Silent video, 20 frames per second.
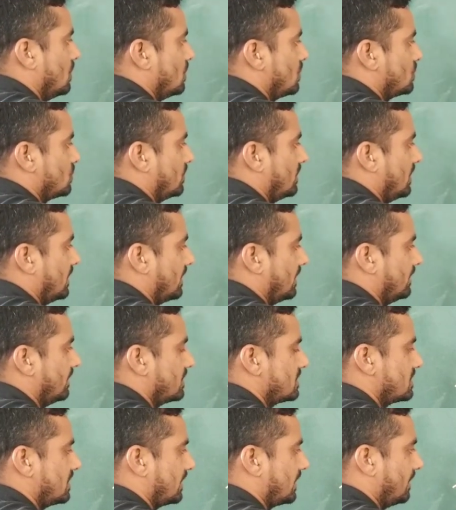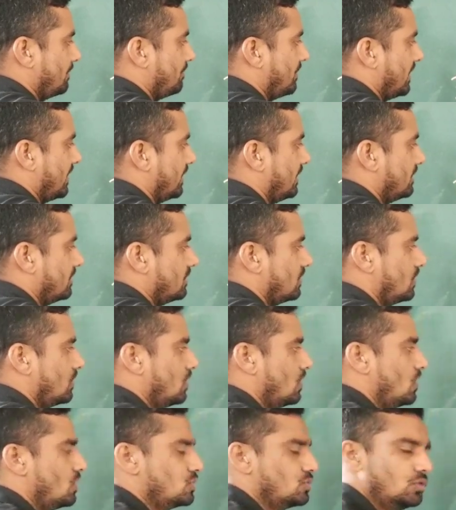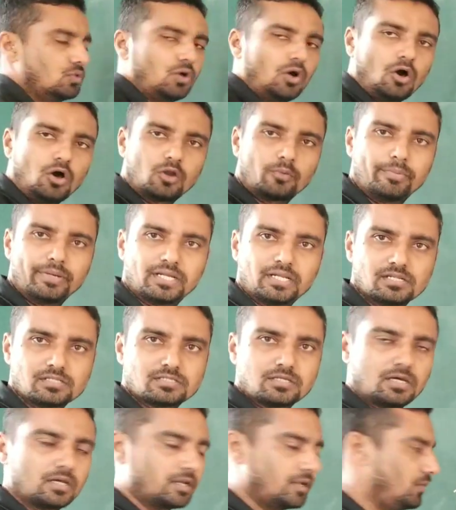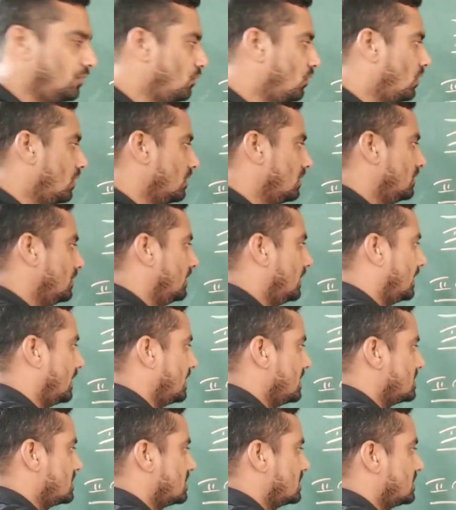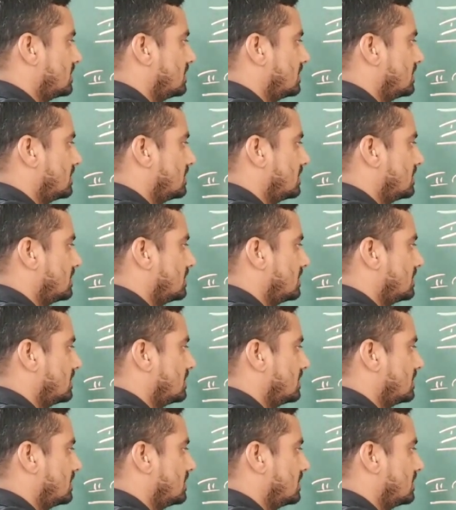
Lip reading: So here in this second period, so the orbitals are involved, that is